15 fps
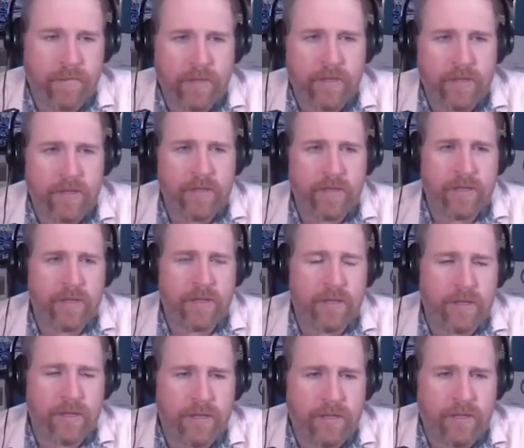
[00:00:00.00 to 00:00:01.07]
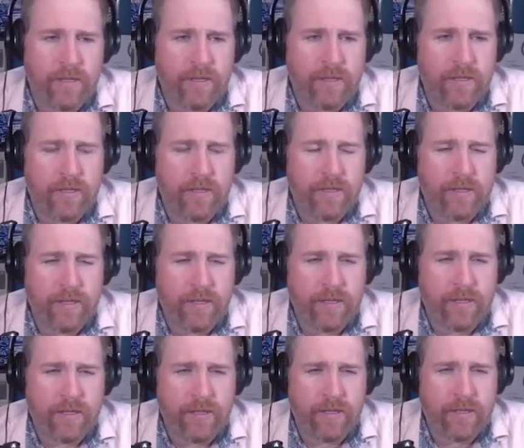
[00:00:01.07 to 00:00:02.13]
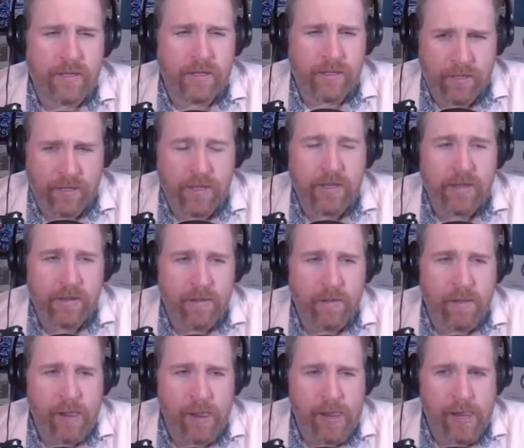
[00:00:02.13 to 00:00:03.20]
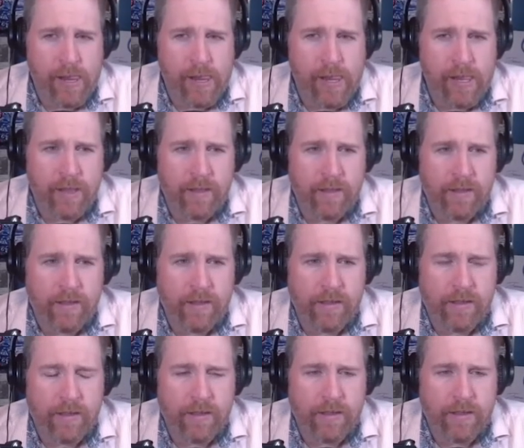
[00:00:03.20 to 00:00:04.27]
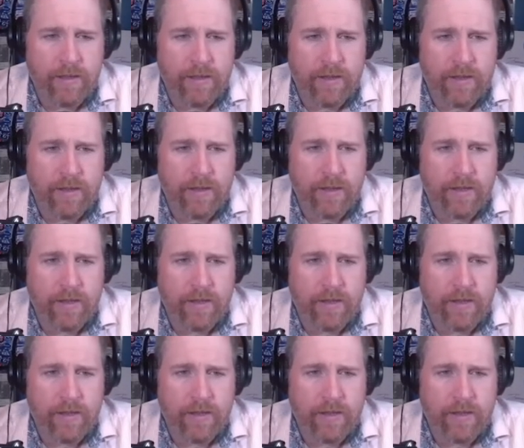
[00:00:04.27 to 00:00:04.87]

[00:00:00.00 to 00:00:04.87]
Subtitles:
No words are spoken by the person on screen.